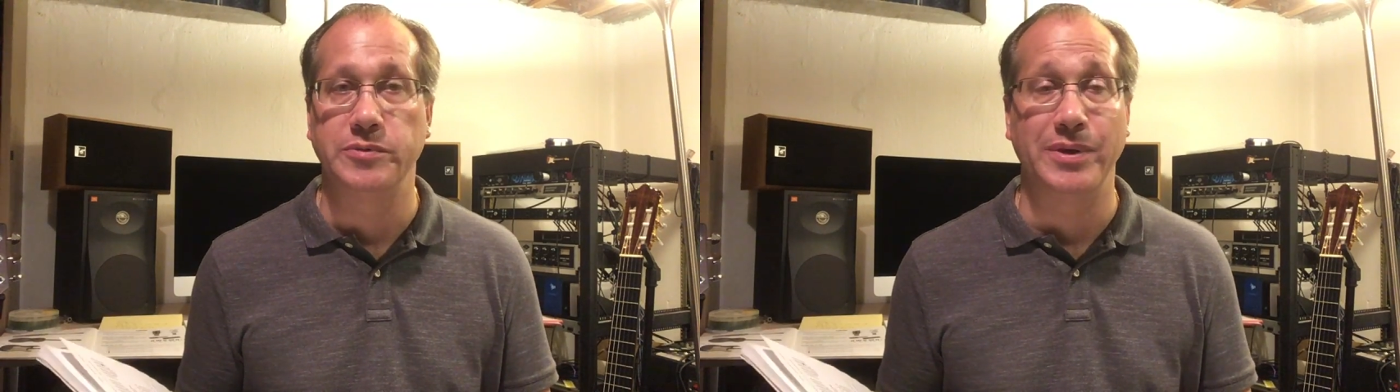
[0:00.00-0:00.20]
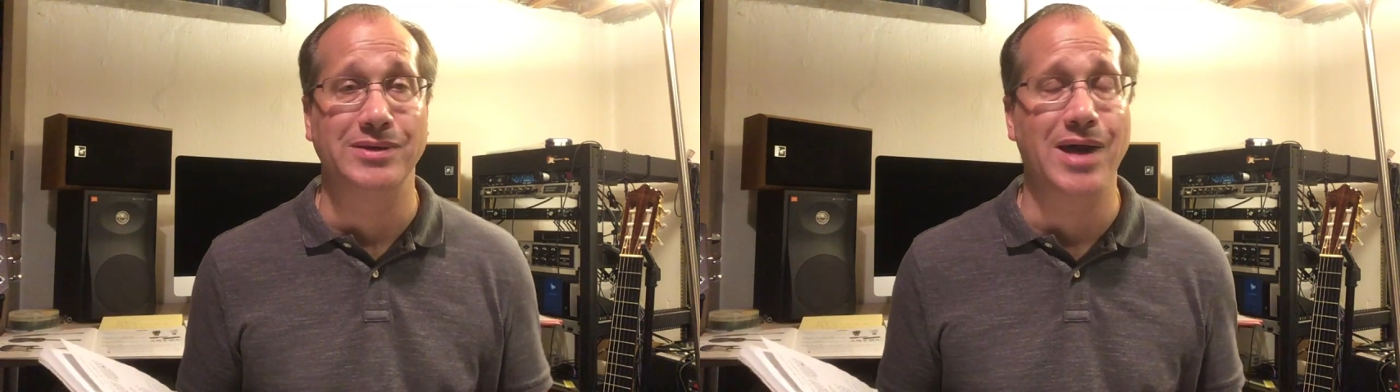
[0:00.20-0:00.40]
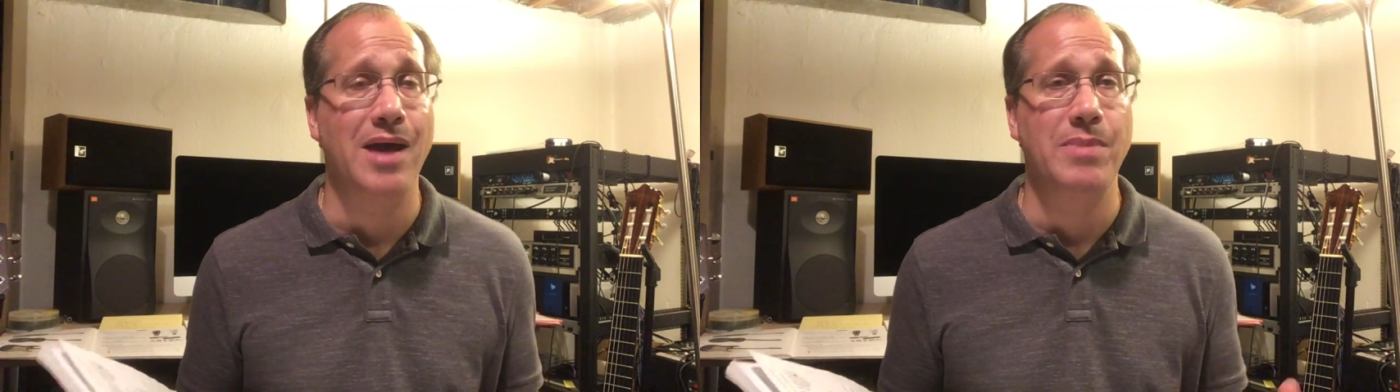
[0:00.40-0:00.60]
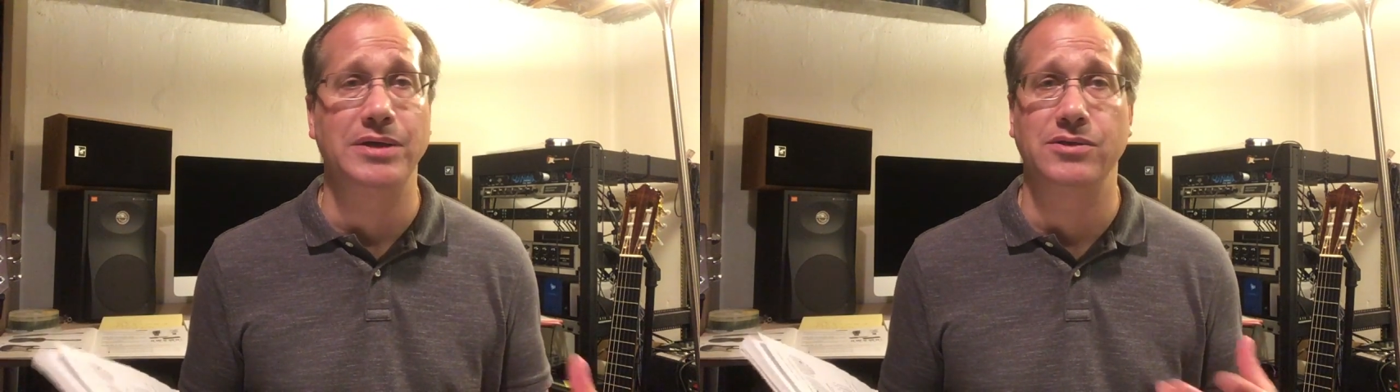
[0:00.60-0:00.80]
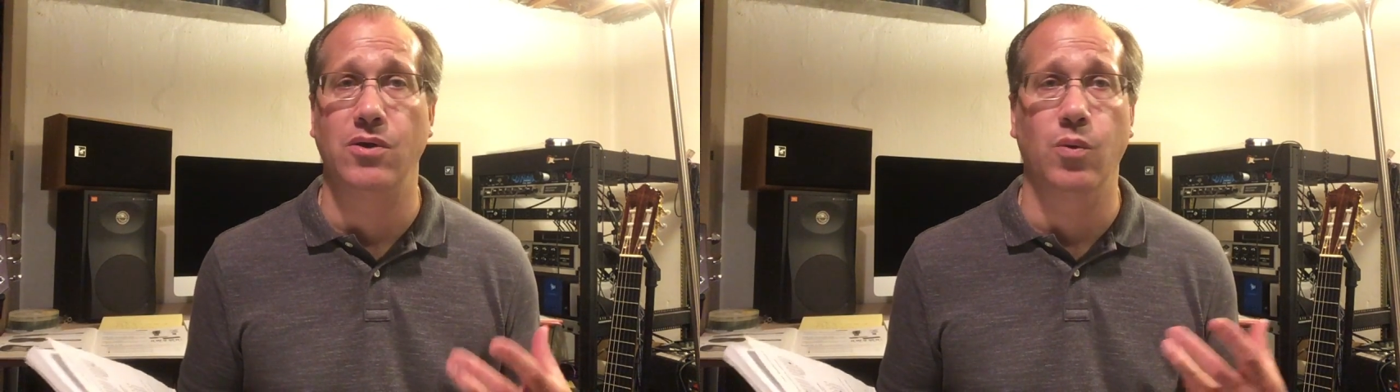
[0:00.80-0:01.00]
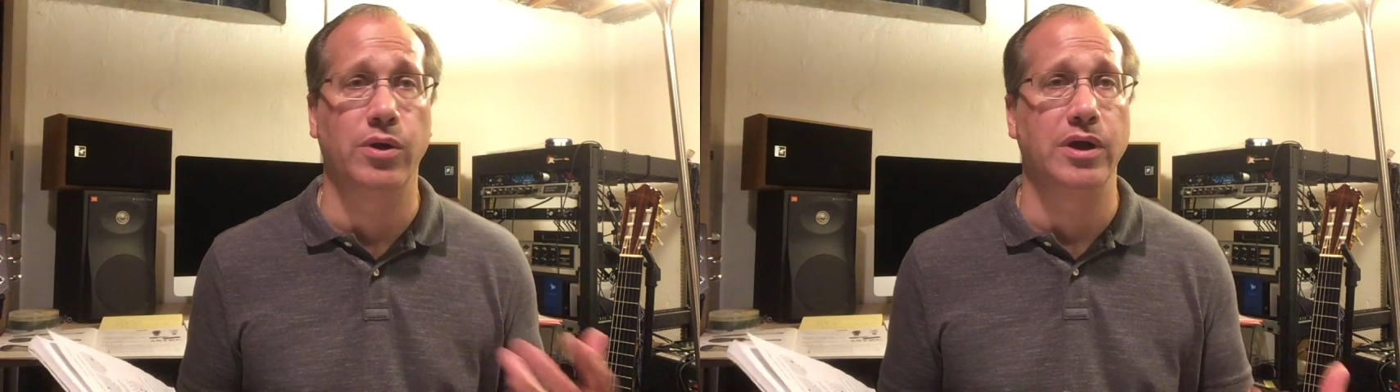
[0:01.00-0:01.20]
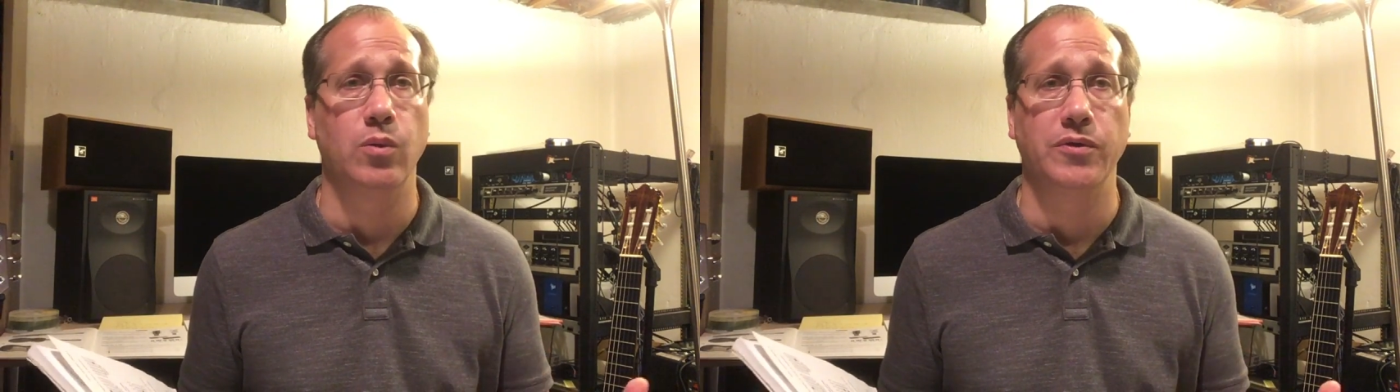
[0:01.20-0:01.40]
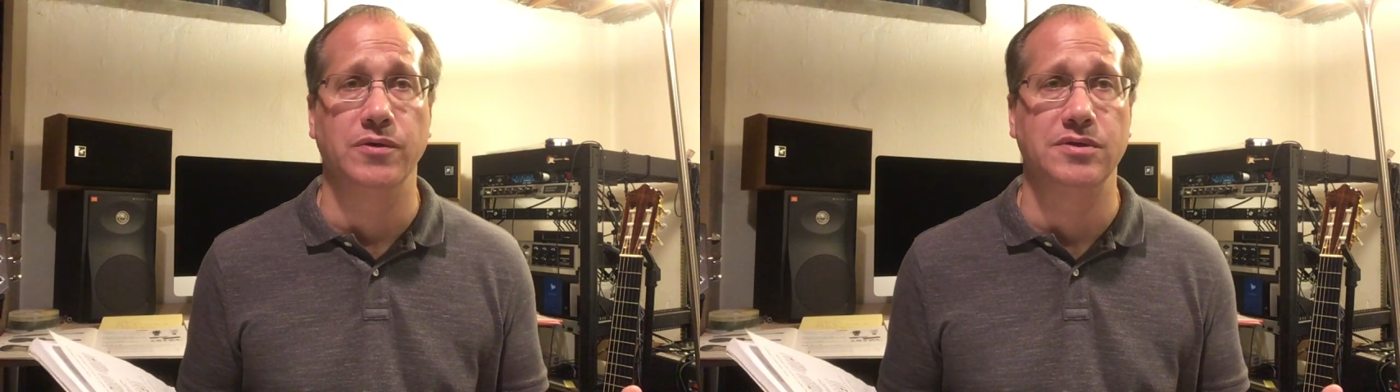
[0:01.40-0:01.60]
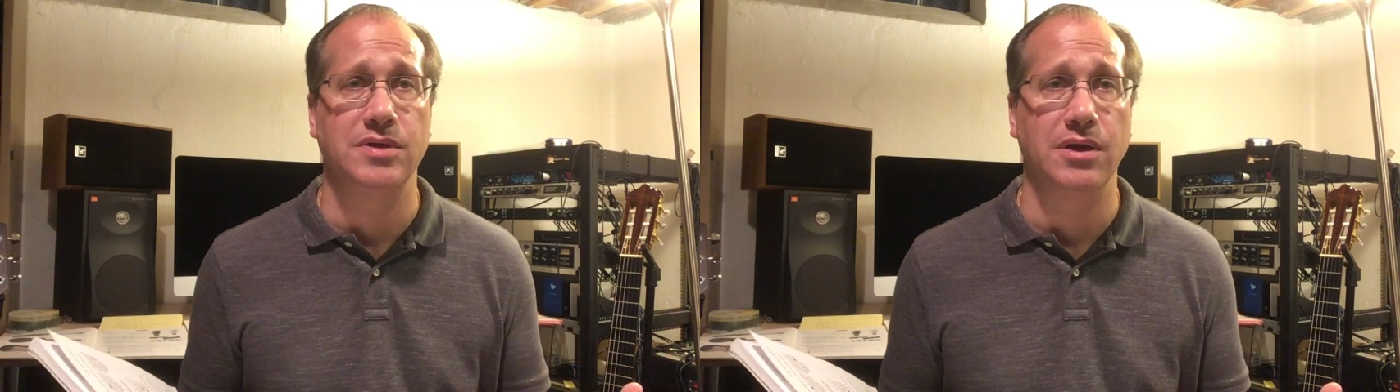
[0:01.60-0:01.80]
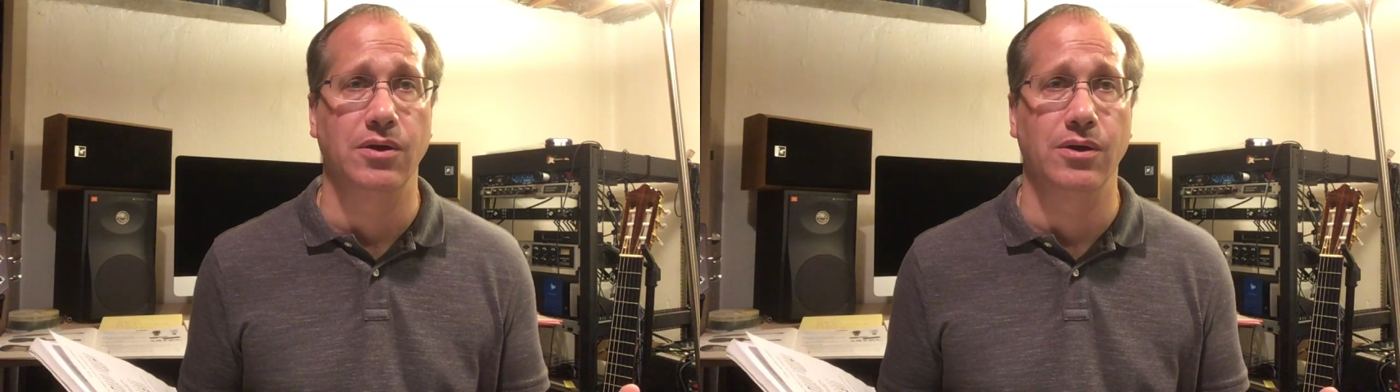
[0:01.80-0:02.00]
because I may start working with a
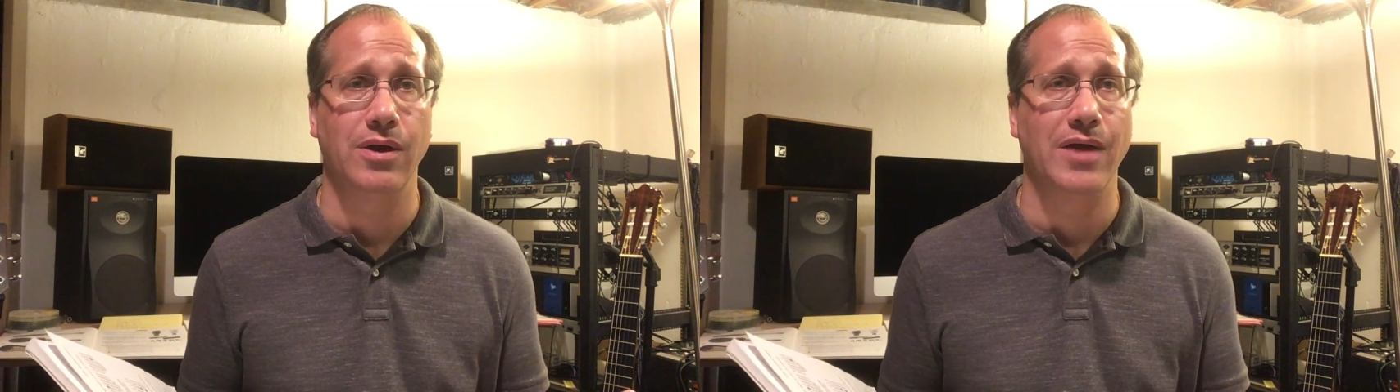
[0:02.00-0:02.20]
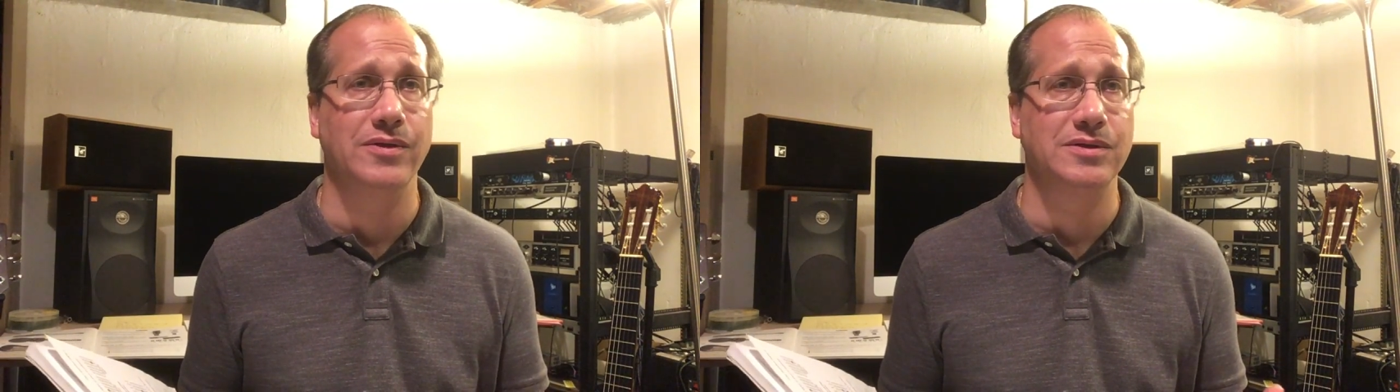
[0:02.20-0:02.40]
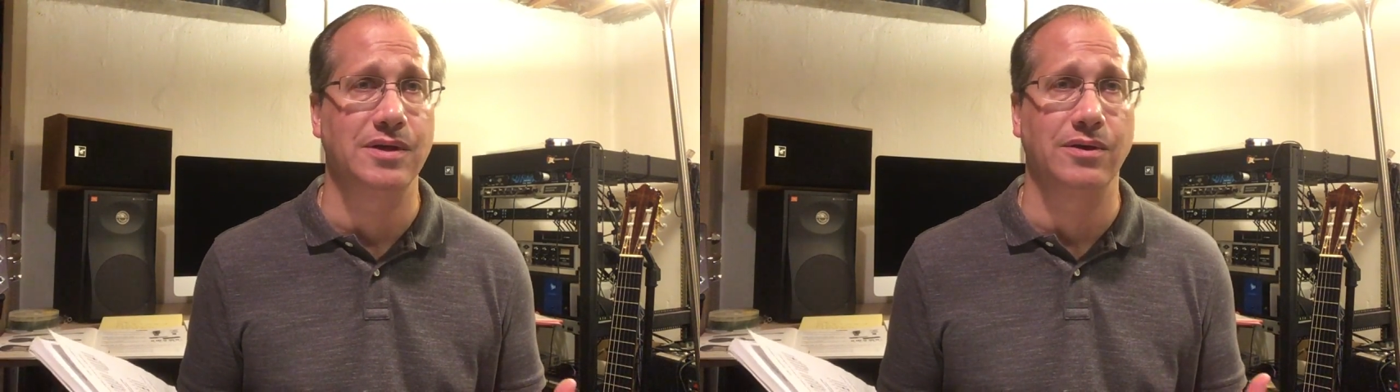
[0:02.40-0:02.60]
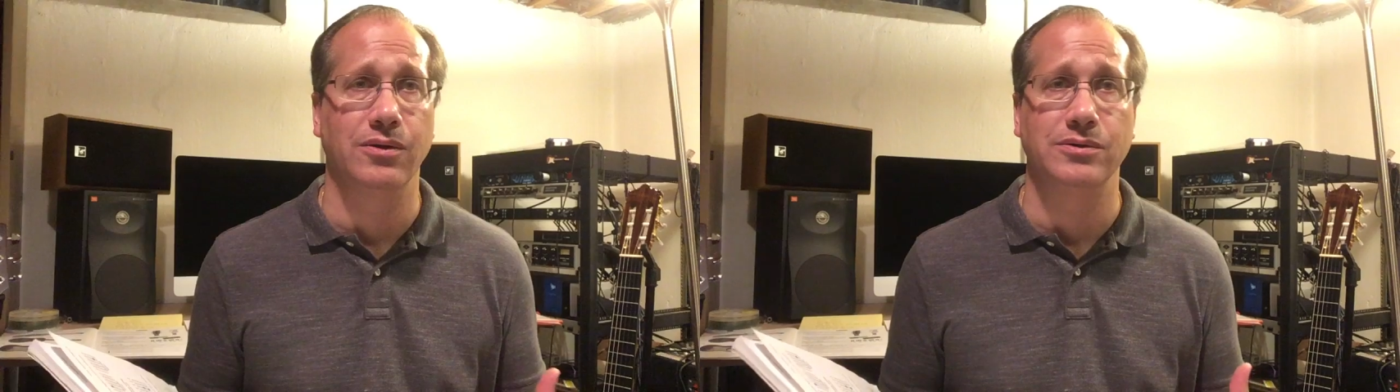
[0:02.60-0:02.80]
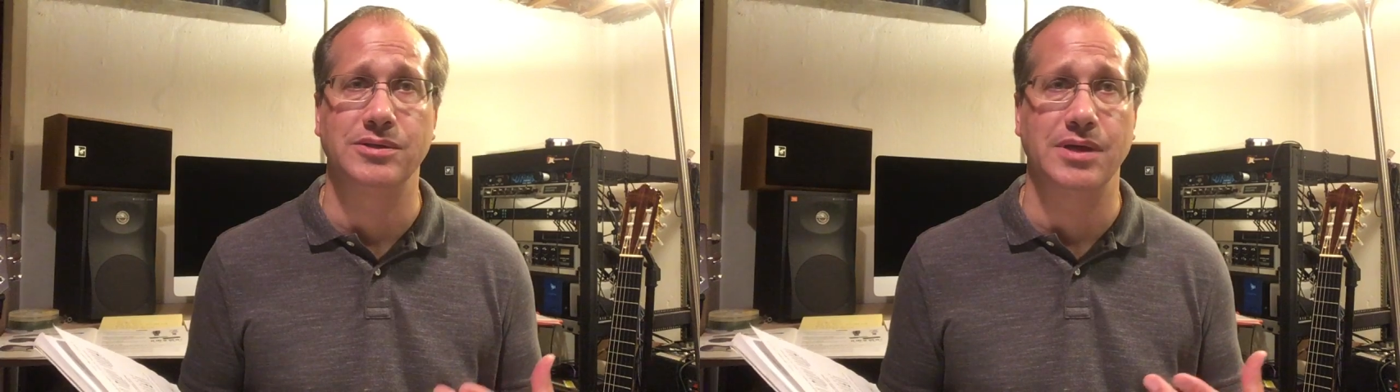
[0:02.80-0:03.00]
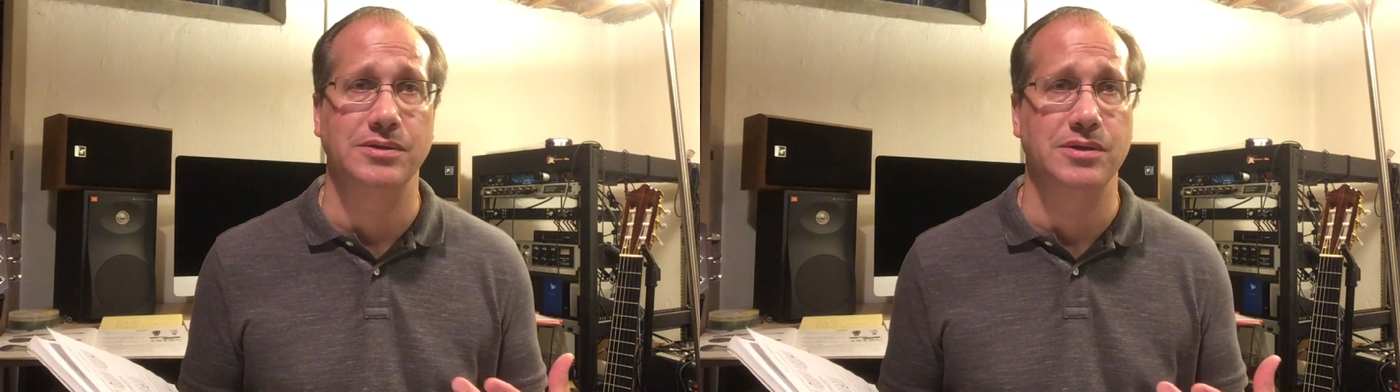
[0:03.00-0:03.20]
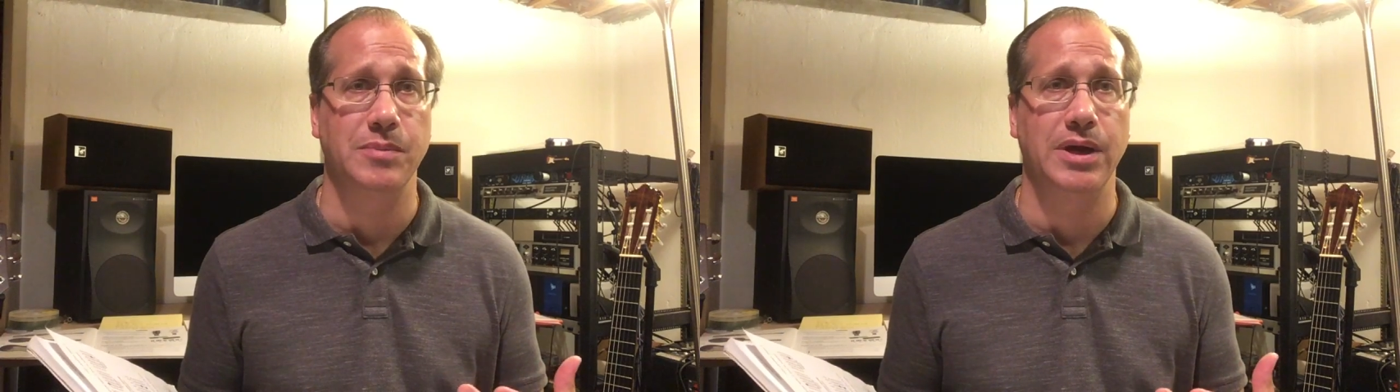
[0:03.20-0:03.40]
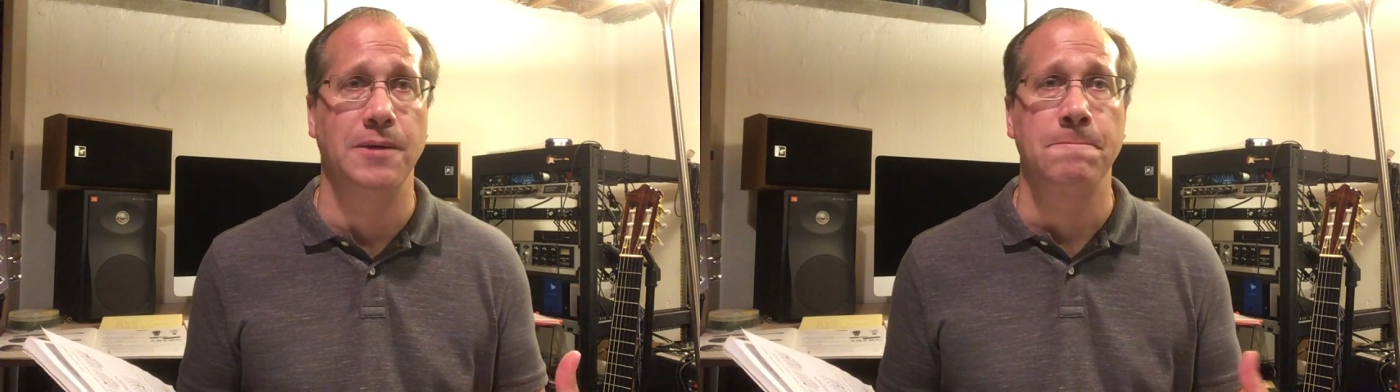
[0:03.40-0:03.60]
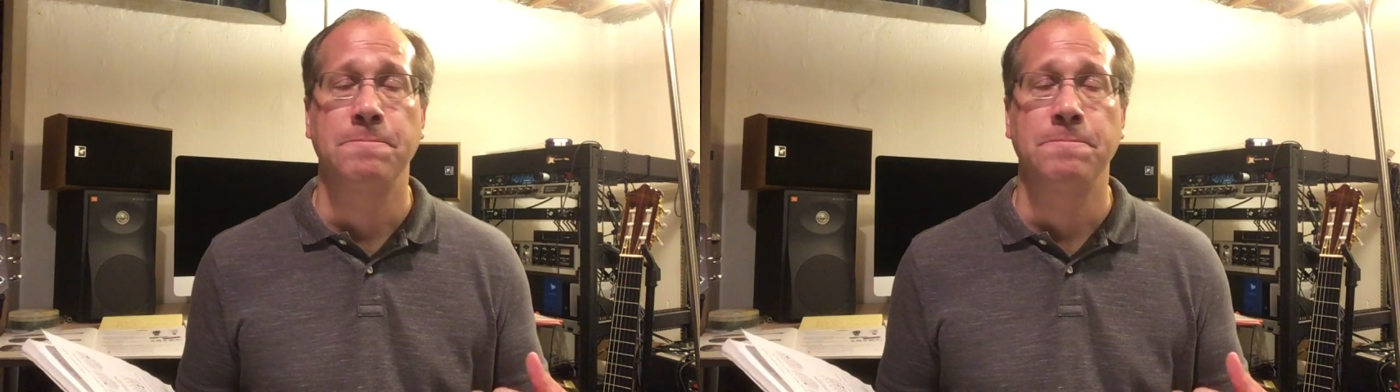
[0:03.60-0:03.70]
singer and the singer says to me,